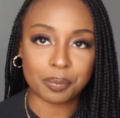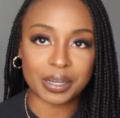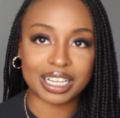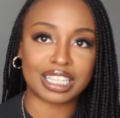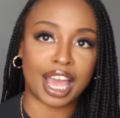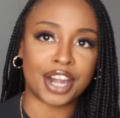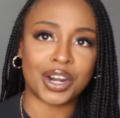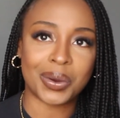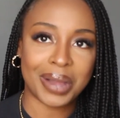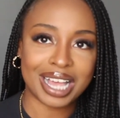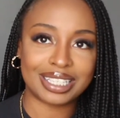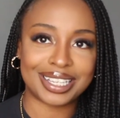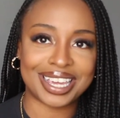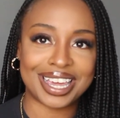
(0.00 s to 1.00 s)
because I know
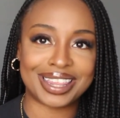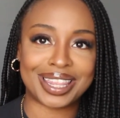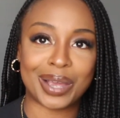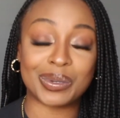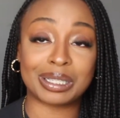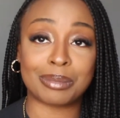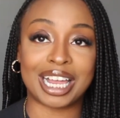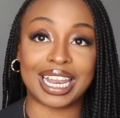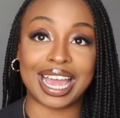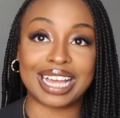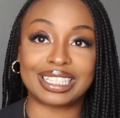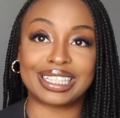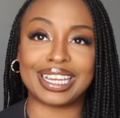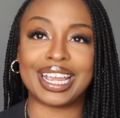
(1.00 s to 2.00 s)
I said that was my
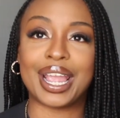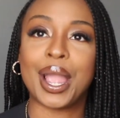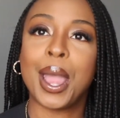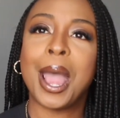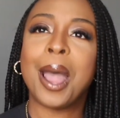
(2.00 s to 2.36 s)
last thing,